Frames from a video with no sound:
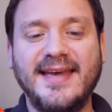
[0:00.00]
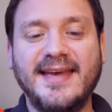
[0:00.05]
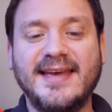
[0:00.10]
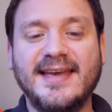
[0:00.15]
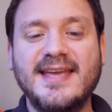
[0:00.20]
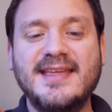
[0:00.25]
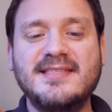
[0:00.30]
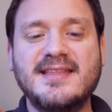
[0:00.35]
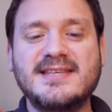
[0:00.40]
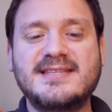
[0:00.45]

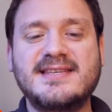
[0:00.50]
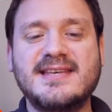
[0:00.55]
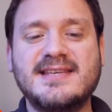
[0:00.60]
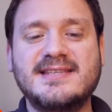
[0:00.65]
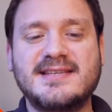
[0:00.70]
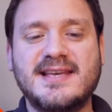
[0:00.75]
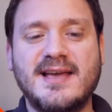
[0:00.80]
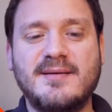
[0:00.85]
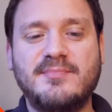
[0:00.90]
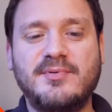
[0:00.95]
In this
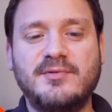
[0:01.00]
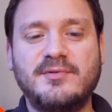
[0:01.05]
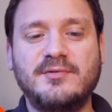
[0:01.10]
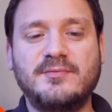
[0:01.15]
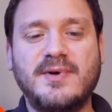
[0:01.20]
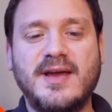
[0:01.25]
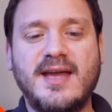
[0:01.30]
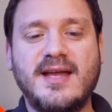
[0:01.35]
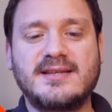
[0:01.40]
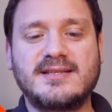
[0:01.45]
example,
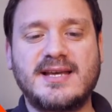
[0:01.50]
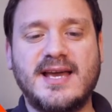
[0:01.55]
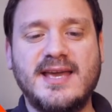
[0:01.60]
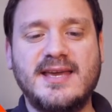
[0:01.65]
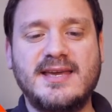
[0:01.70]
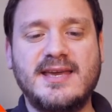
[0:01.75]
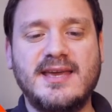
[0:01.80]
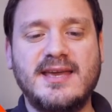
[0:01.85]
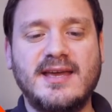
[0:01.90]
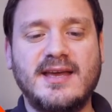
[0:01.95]
we're
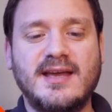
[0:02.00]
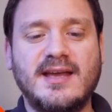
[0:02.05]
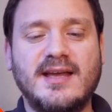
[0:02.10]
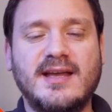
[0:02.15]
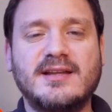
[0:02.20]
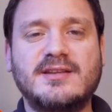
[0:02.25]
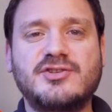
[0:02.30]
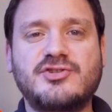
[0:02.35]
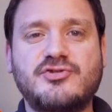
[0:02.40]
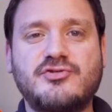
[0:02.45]
taking
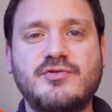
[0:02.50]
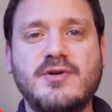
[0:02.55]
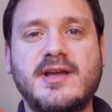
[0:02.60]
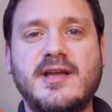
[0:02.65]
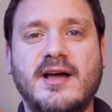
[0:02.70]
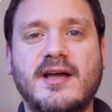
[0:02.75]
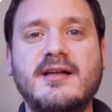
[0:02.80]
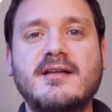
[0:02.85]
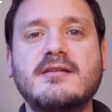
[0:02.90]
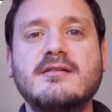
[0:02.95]
a
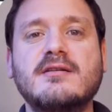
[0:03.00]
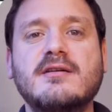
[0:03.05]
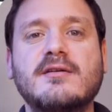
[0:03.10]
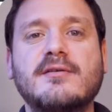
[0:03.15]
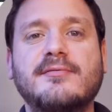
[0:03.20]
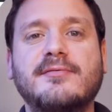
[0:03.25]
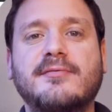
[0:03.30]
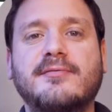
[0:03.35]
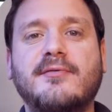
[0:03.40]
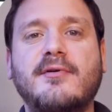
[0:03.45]
trigger
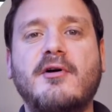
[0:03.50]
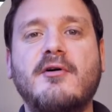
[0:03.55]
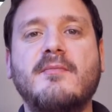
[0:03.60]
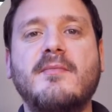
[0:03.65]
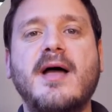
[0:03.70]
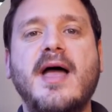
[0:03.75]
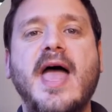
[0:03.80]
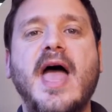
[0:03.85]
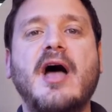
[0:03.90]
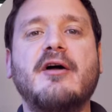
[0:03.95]

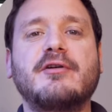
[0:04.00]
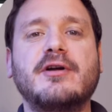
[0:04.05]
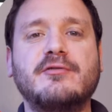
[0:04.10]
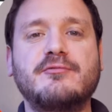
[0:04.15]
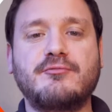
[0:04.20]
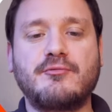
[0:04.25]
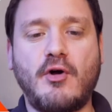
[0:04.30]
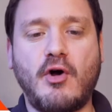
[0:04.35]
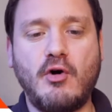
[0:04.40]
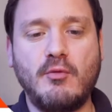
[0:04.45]
from our
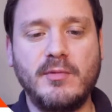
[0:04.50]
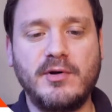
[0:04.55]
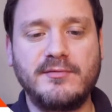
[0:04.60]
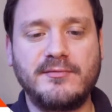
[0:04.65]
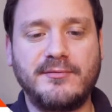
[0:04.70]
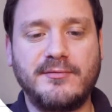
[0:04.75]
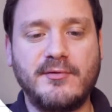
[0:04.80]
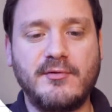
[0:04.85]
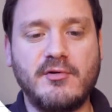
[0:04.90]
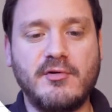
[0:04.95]

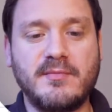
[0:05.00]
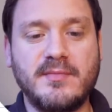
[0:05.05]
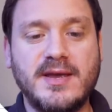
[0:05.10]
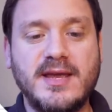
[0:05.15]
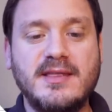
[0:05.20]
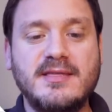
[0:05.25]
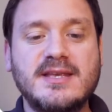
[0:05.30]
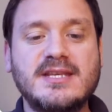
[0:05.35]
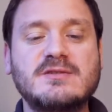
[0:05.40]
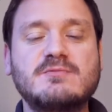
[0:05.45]
enrollment form.
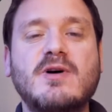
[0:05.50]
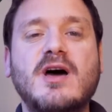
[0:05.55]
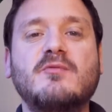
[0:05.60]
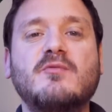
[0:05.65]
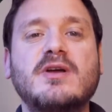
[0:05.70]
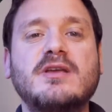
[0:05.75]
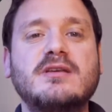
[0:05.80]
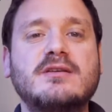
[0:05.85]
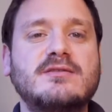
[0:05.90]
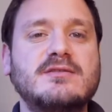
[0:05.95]
In this one,
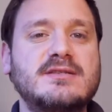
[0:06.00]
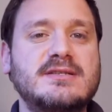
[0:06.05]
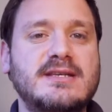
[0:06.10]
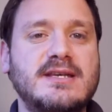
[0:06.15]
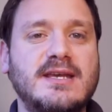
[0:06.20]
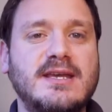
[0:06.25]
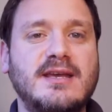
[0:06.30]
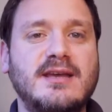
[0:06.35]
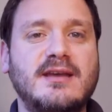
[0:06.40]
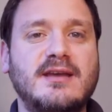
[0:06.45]
we're
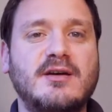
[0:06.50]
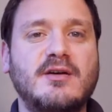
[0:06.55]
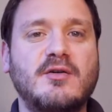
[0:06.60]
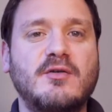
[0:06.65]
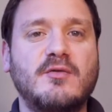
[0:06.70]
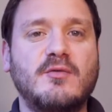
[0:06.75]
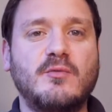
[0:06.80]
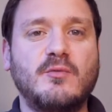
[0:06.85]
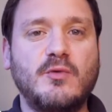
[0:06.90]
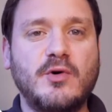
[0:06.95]
using
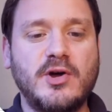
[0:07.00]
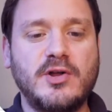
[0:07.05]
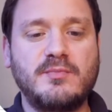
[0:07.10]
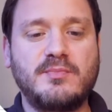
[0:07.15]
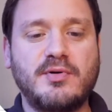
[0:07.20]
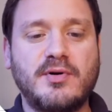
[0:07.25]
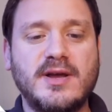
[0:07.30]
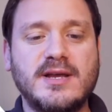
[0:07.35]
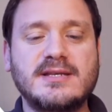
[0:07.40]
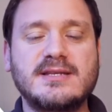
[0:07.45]

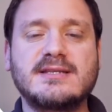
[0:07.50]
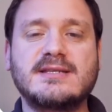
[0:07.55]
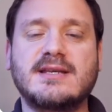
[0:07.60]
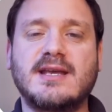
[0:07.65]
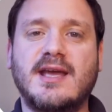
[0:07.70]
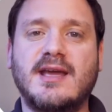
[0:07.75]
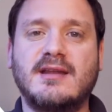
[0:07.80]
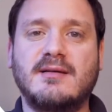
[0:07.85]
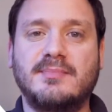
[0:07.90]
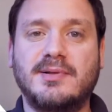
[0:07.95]
WordPress
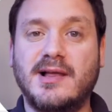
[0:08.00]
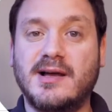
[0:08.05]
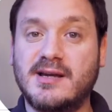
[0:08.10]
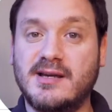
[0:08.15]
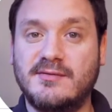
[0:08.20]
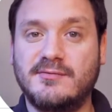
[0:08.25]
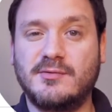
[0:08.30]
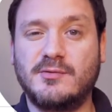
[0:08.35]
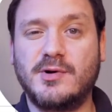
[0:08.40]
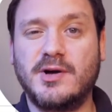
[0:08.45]
and a
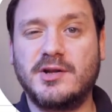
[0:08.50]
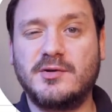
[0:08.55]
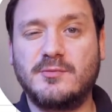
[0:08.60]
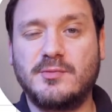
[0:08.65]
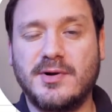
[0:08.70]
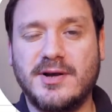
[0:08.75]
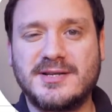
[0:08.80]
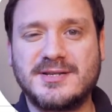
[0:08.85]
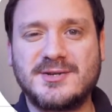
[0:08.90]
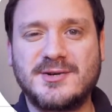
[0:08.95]
plugin for
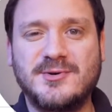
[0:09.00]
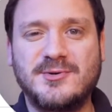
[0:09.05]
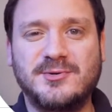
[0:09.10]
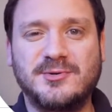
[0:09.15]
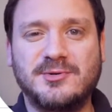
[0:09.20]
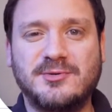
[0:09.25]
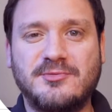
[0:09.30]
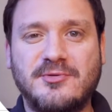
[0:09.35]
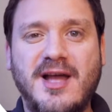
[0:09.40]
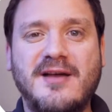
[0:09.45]
WordPress
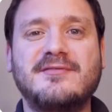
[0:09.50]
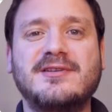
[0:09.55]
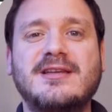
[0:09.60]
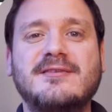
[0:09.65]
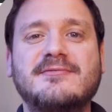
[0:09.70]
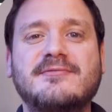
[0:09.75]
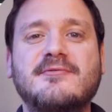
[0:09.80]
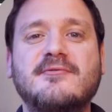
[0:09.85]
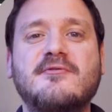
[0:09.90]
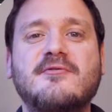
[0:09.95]
called Gravity
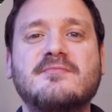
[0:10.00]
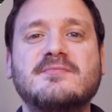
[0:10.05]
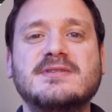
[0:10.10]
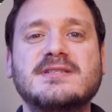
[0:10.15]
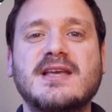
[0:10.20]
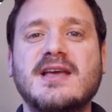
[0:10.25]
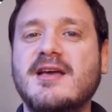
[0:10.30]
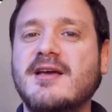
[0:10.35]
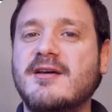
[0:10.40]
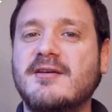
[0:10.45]
Forms.